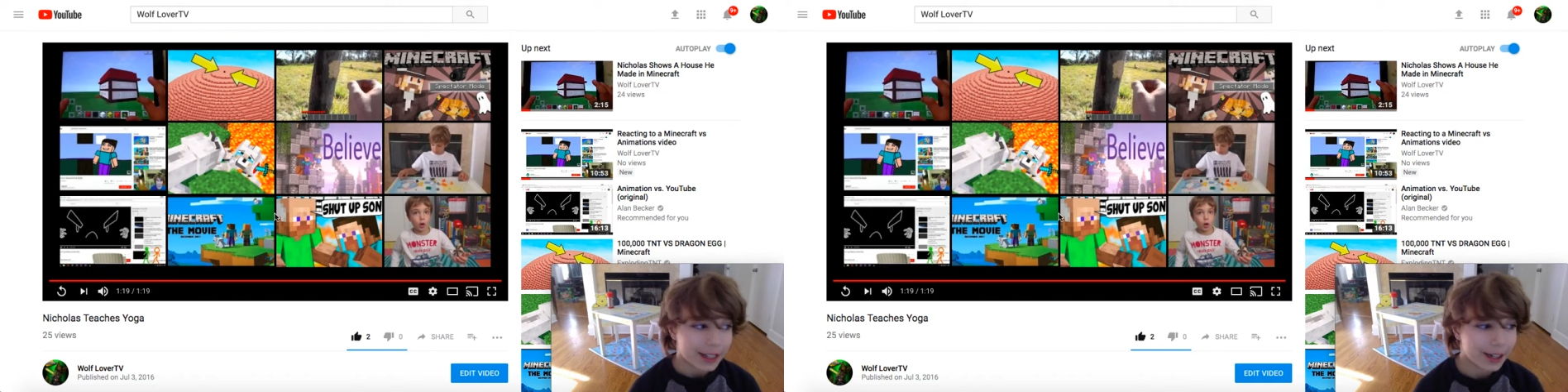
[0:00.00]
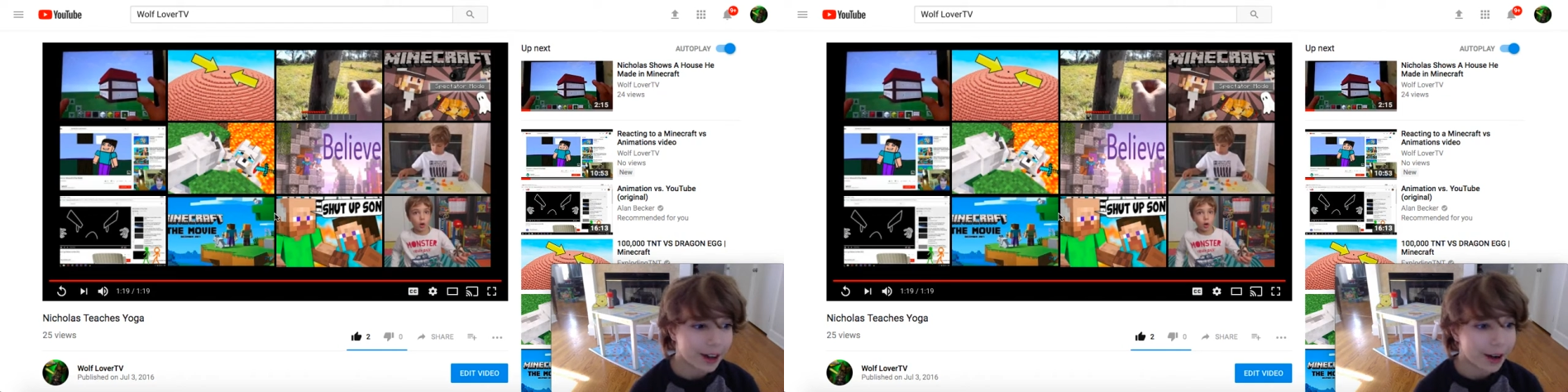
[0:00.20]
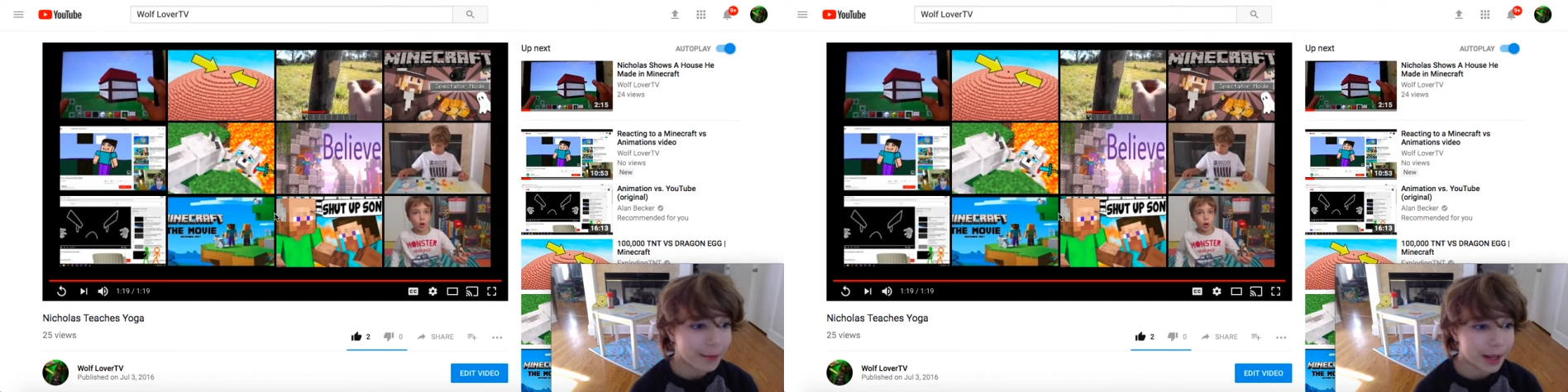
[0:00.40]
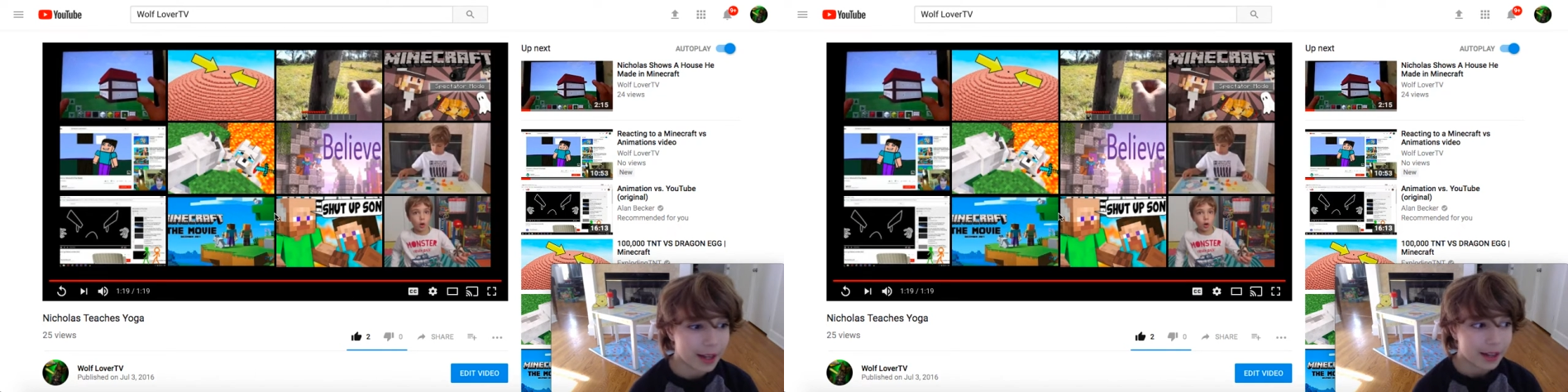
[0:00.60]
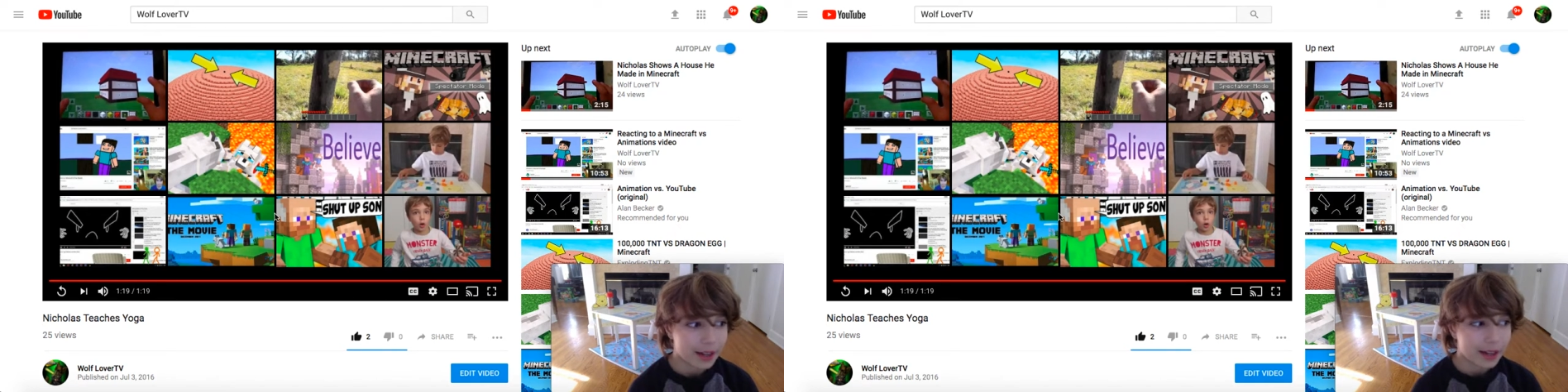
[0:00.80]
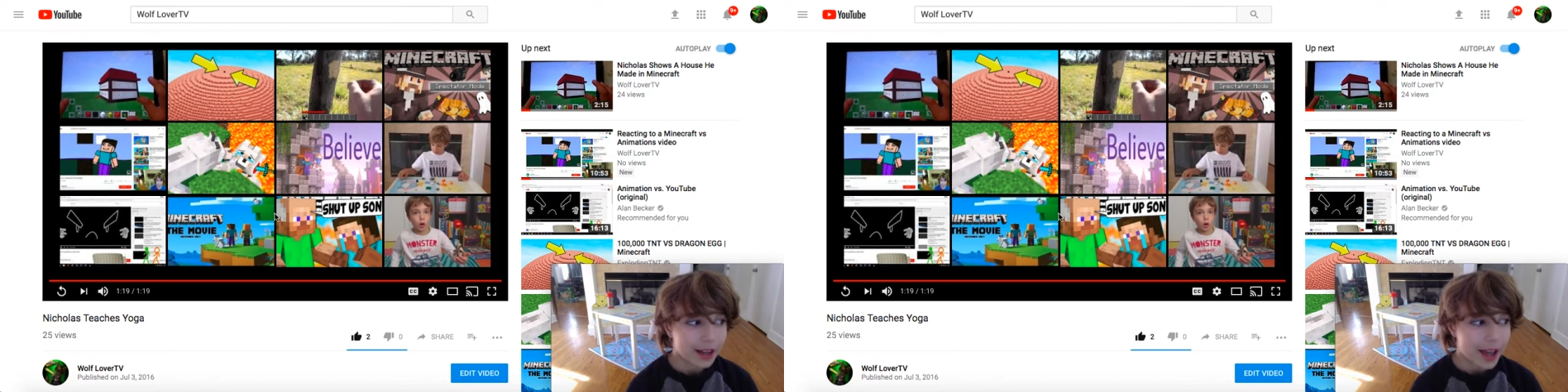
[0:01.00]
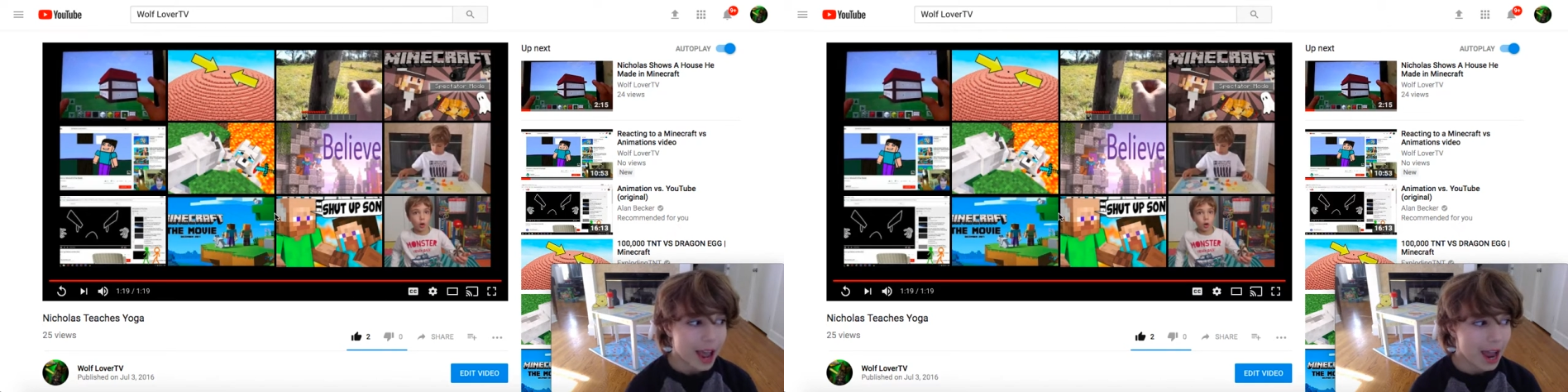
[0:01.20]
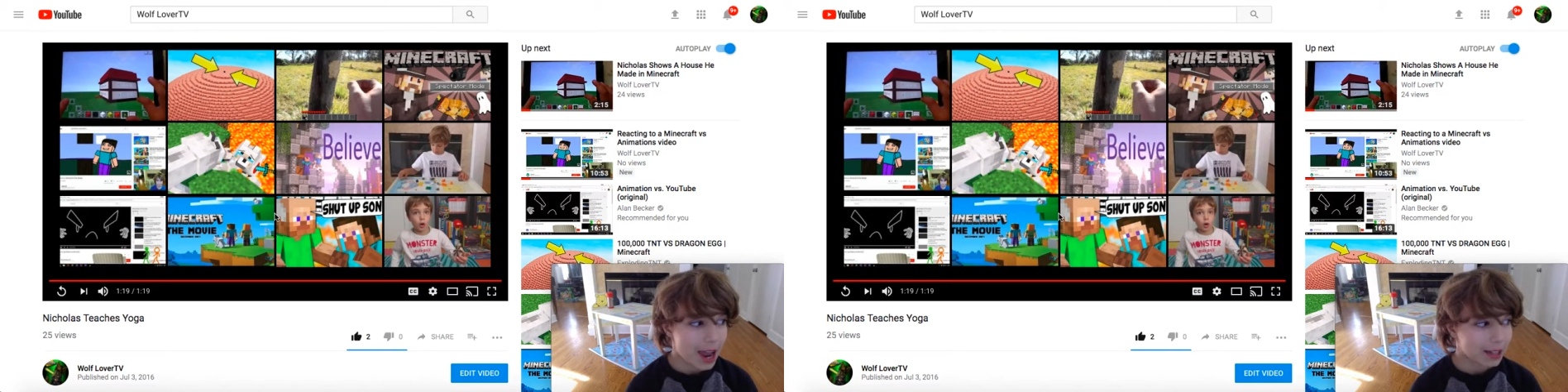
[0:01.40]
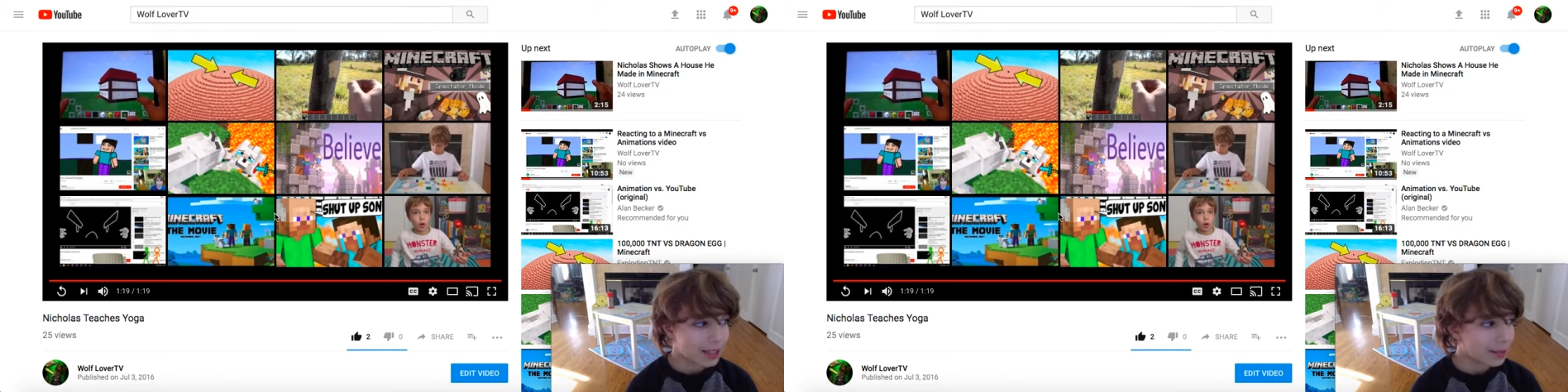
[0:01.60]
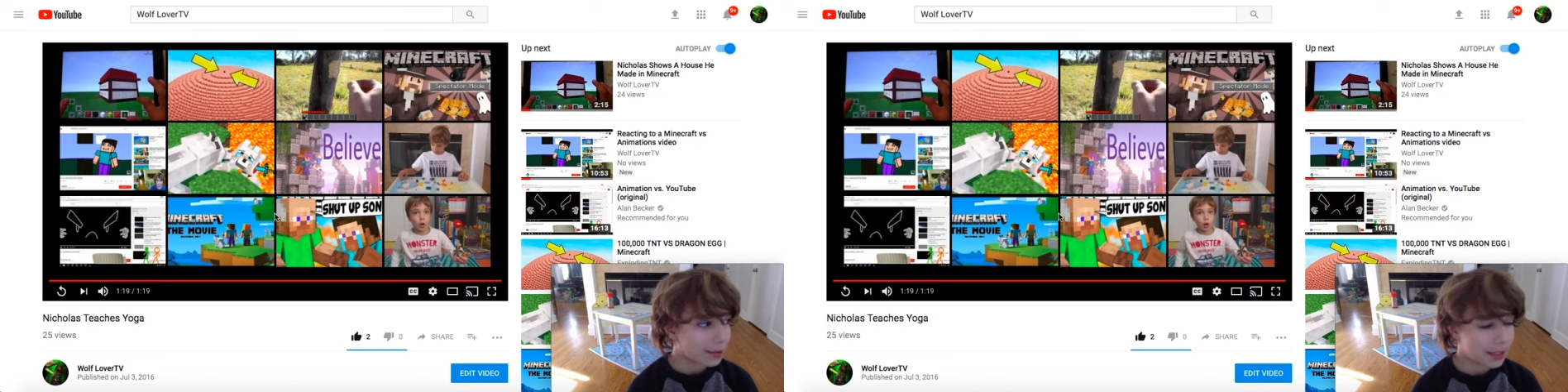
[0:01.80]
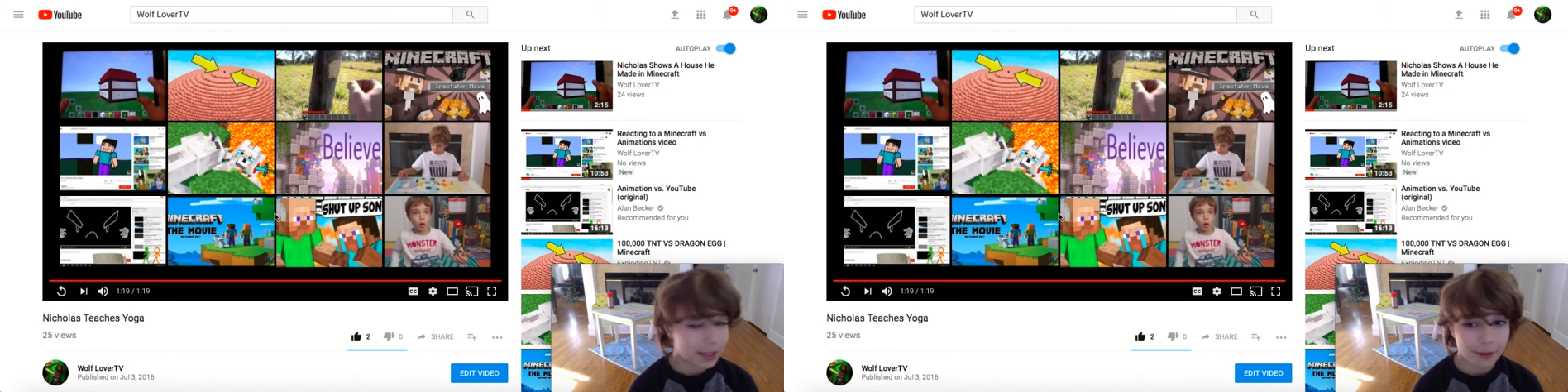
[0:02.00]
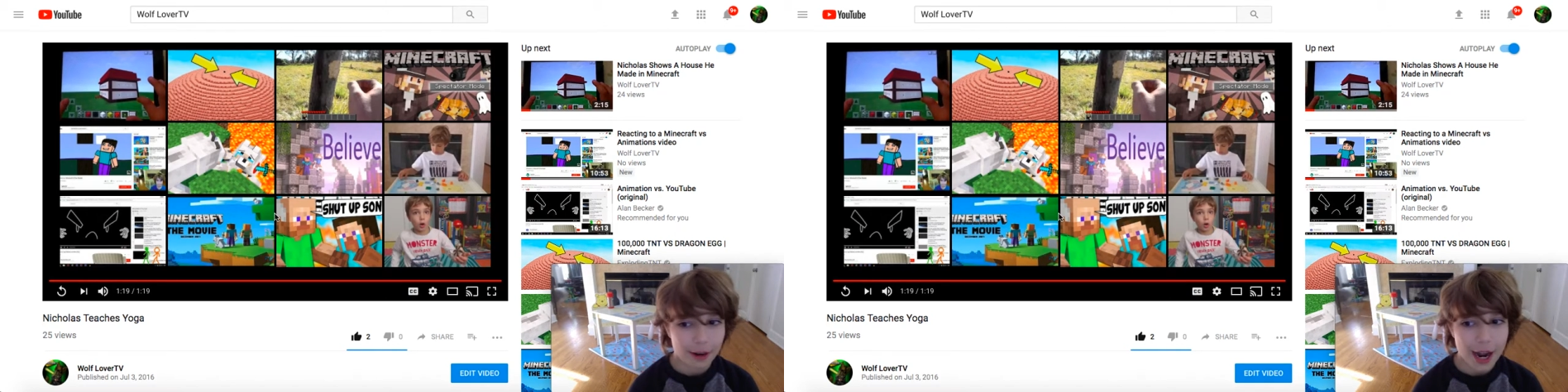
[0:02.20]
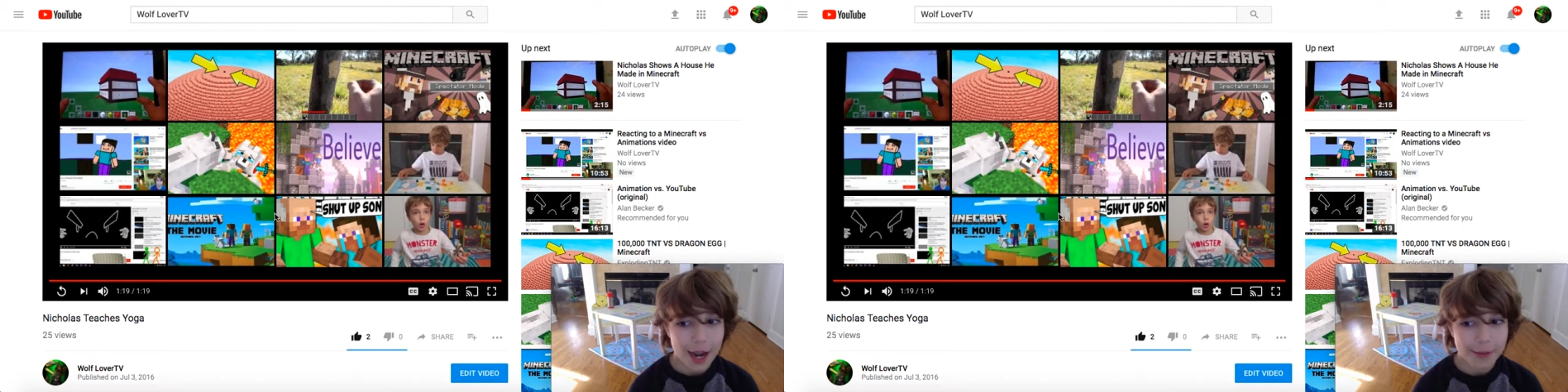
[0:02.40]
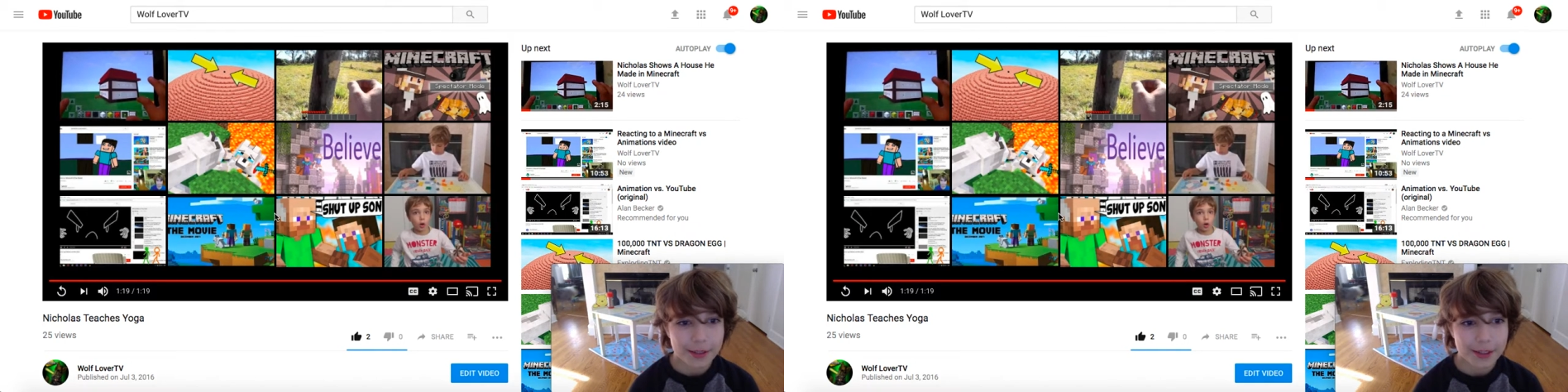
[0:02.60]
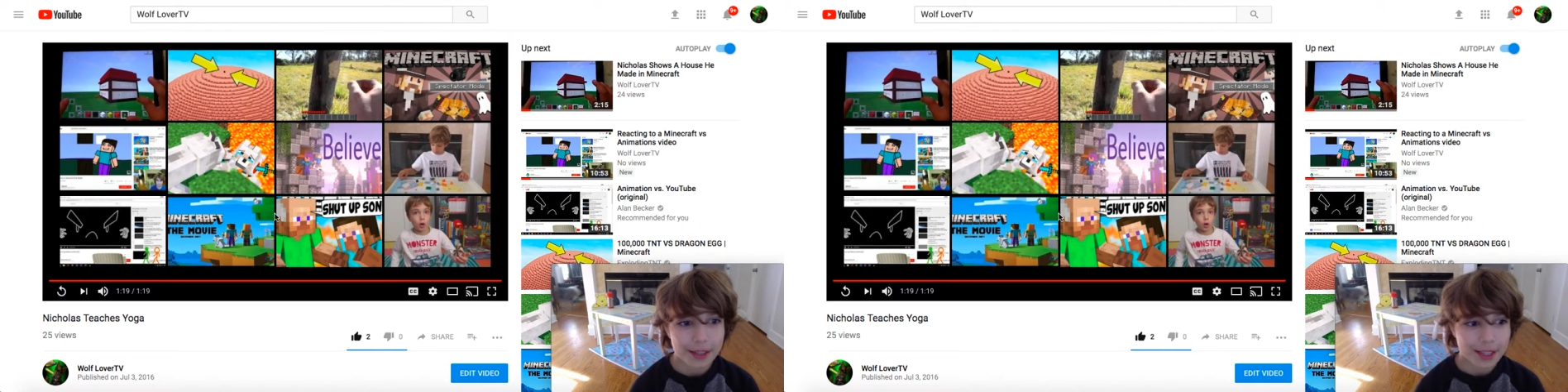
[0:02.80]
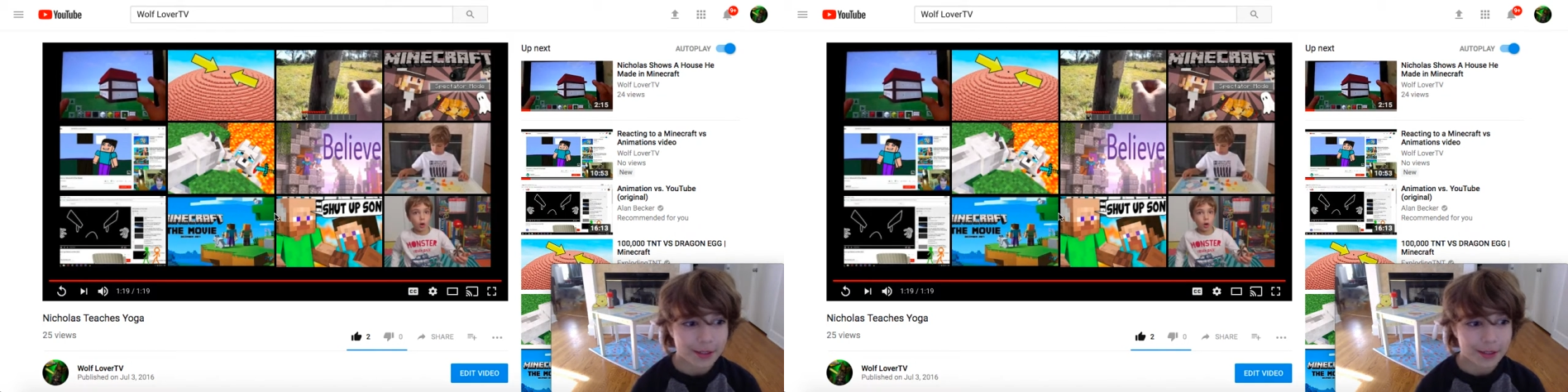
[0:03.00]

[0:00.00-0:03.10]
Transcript: comment, and subscribe to this